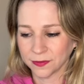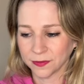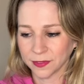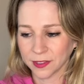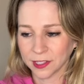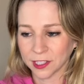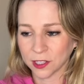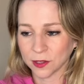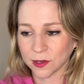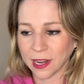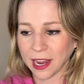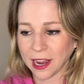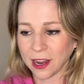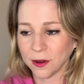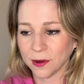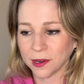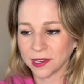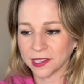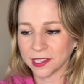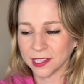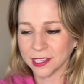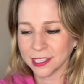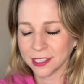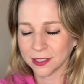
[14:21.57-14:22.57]
So now
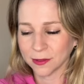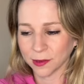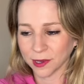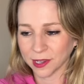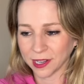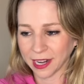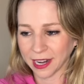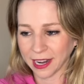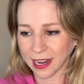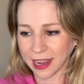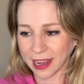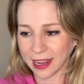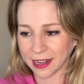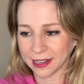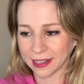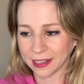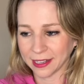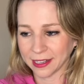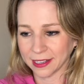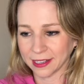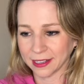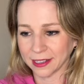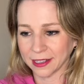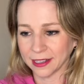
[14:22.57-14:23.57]
on this one, I added
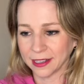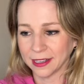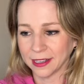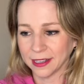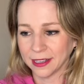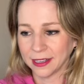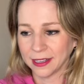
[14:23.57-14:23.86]
in